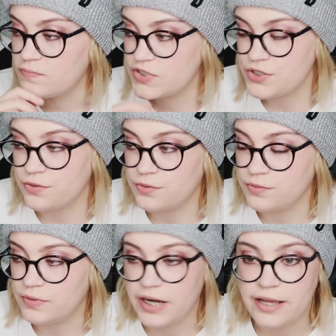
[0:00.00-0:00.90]
So
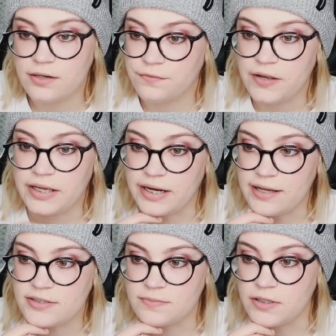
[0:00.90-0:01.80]
Nate or Frank, it
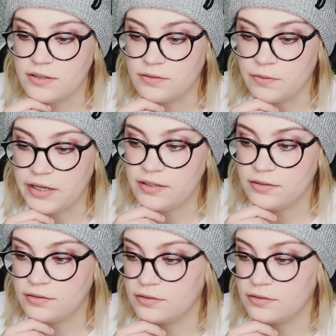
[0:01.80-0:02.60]
has to be, right?